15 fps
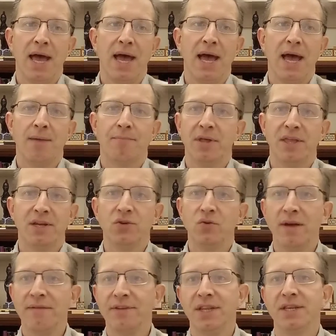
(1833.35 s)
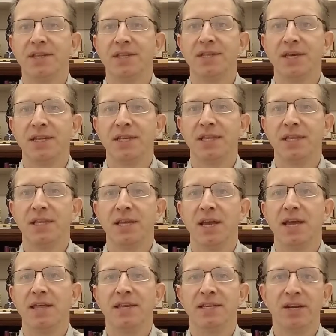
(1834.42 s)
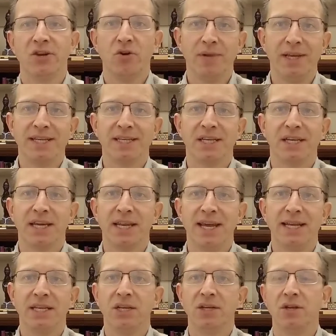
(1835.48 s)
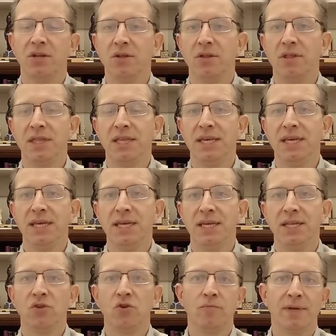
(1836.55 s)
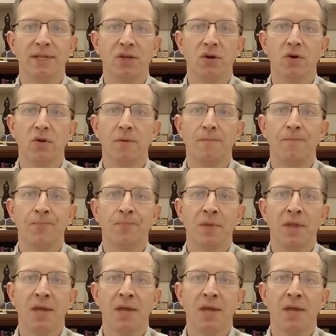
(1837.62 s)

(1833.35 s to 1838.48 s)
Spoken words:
but there's no evidence that this anomaly is connected to the tomb at all.